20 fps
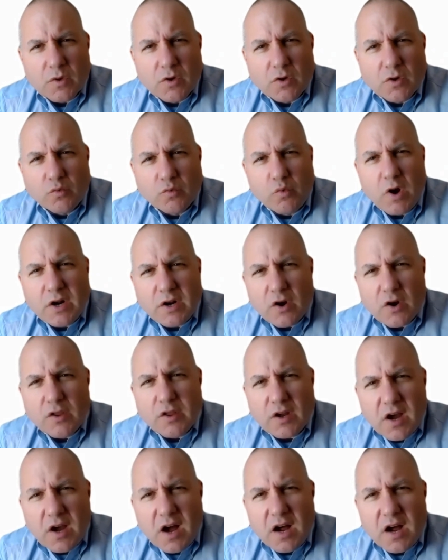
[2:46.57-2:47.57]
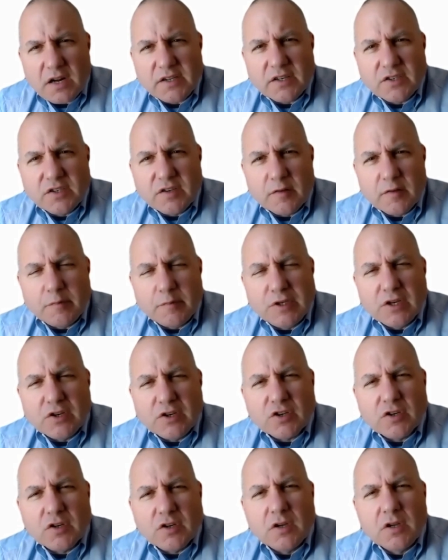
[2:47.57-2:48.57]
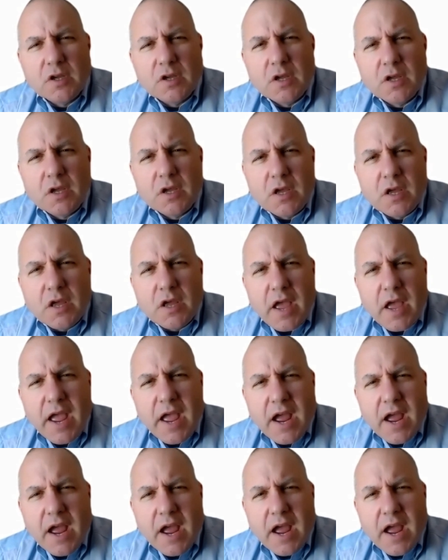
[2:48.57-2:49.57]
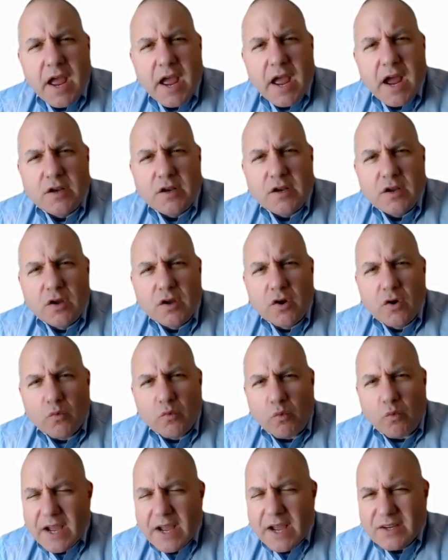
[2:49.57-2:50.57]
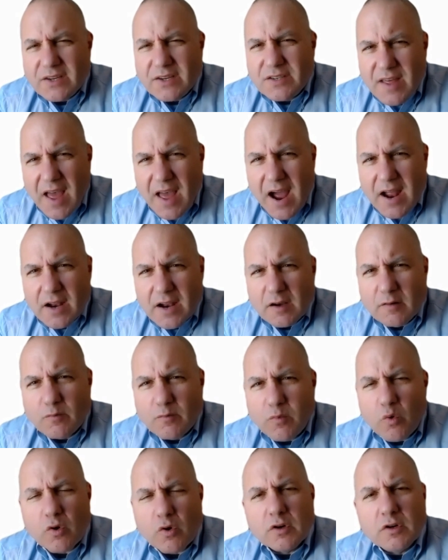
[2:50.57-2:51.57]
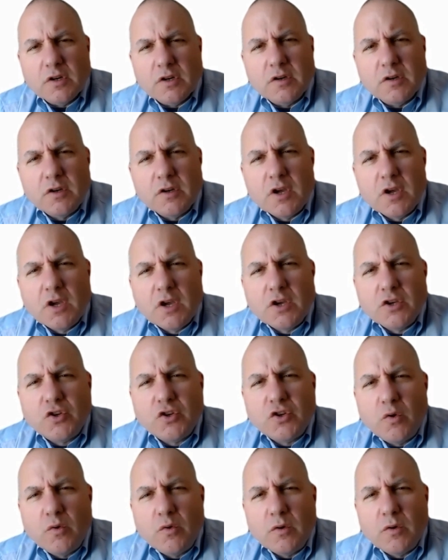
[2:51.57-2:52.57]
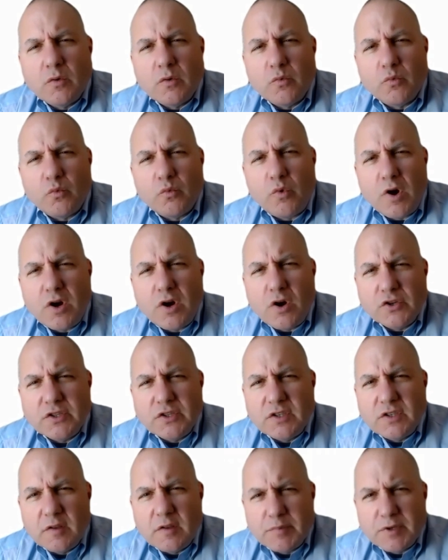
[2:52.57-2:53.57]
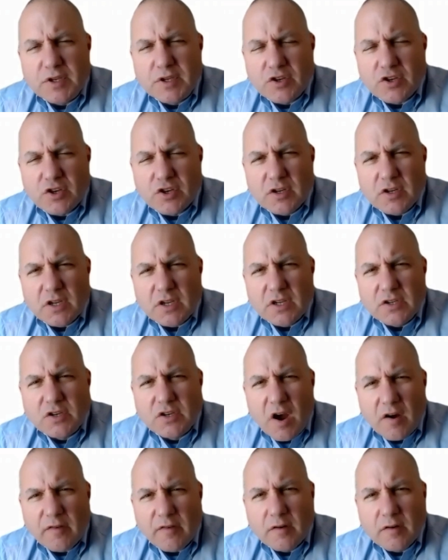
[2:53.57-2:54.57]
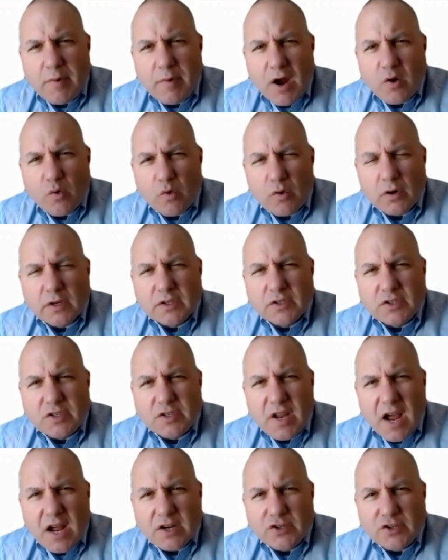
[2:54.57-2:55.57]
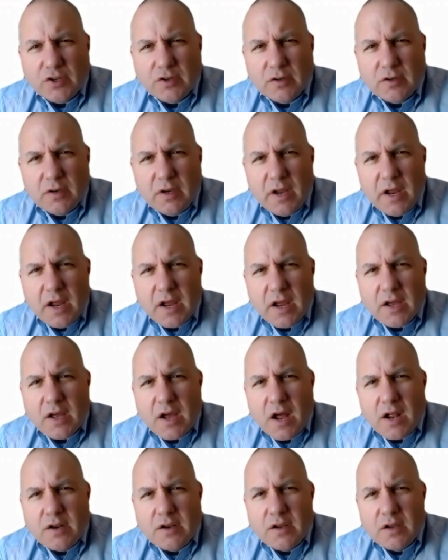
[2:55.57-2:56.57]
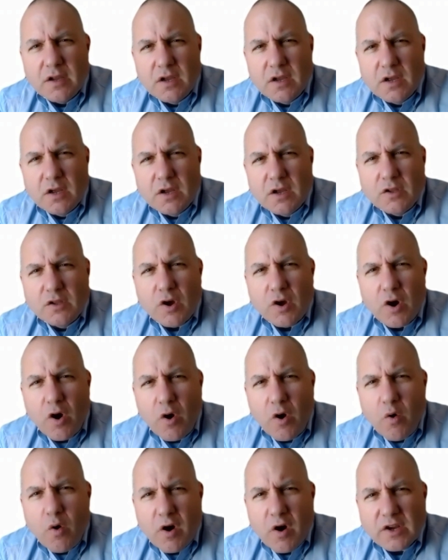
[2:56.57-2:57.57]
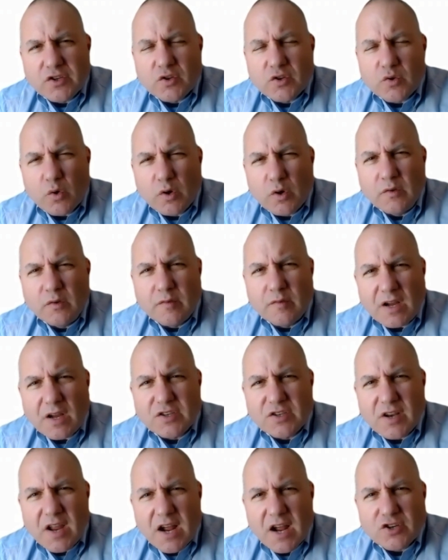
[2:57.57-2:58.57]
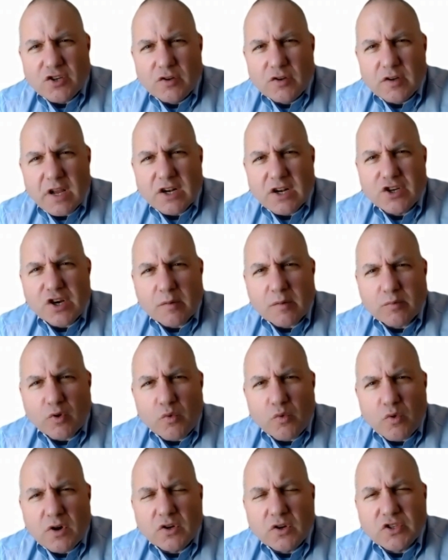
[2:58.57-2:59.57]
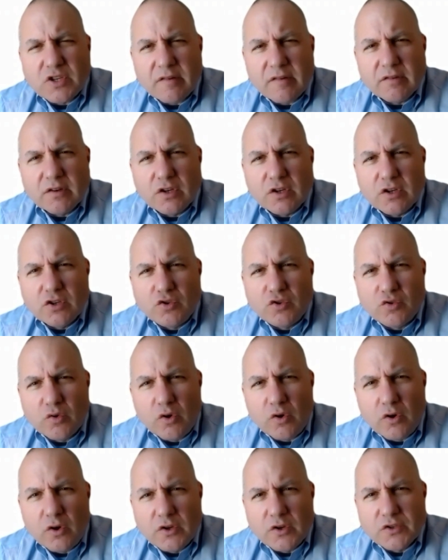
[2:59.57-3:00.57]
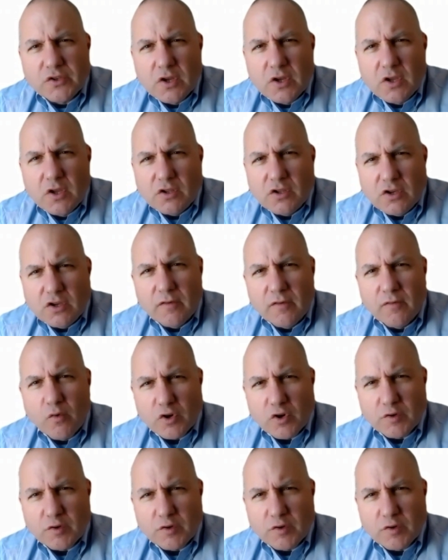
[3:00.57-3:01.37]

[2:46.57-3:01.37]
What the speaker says: What are the contents of the petition? And why is that important? So what goes into the petition is governed by Oregon statute, and the ORS, the Oregon Revised Statute, at Chapter 107 controls the divorce